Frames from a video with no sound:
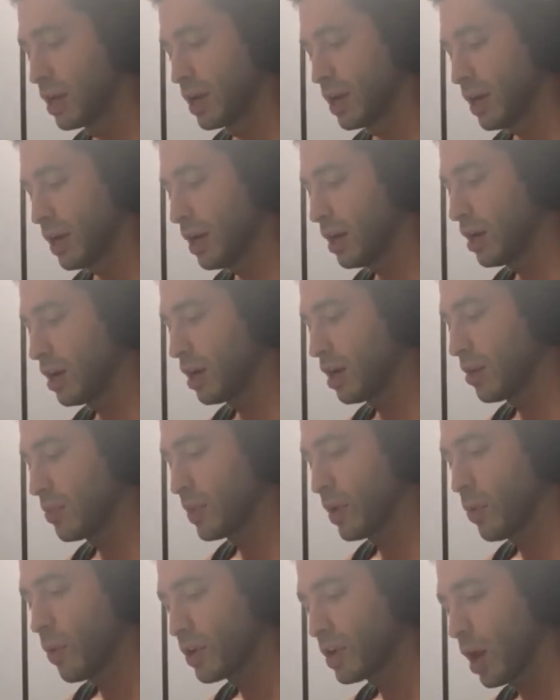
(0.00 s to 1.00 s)

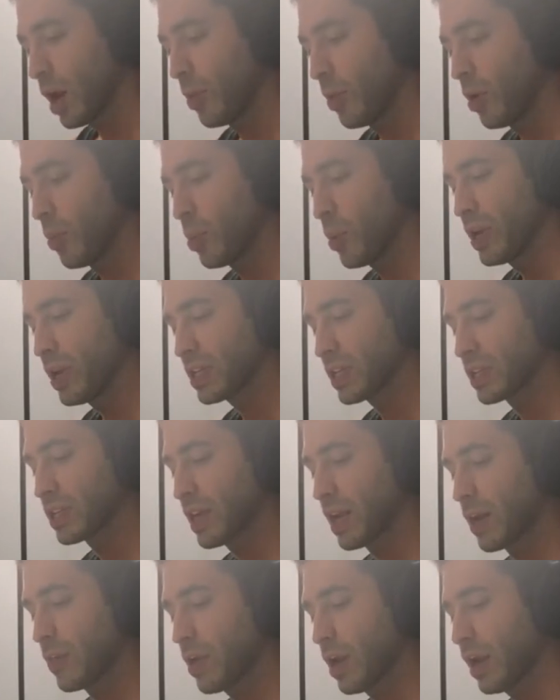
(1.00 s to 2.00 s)
There were a number of plays like
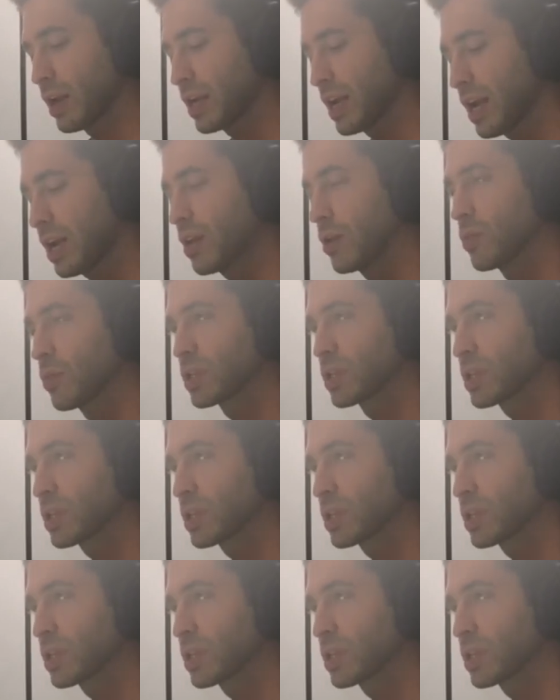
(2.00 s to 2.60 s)
that. I mean, I get it.